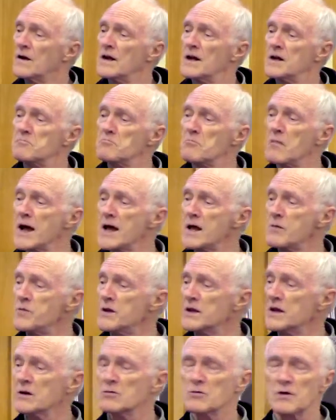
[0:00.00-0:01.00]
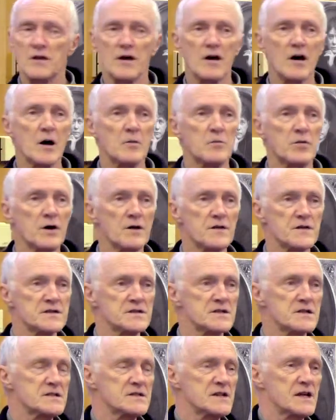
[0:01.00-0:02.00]
It may begin with a
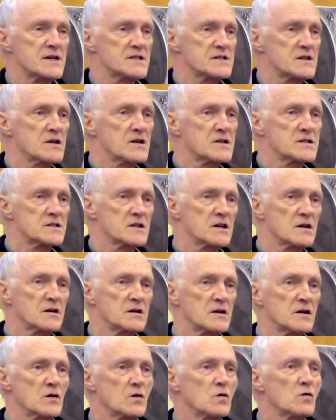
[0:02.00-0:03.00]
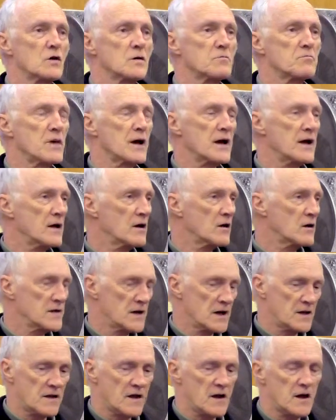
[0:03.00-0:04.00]
hypothesis, as Einstein did, or it may, on
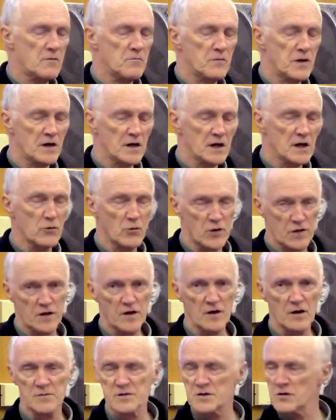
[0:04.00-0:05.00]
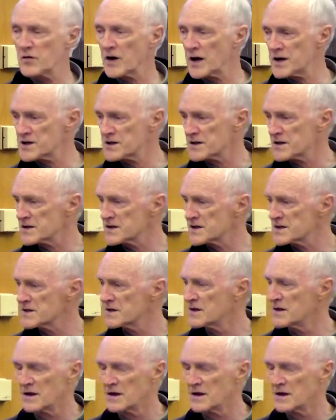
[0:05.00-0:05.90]
the other hand, begin with the observations.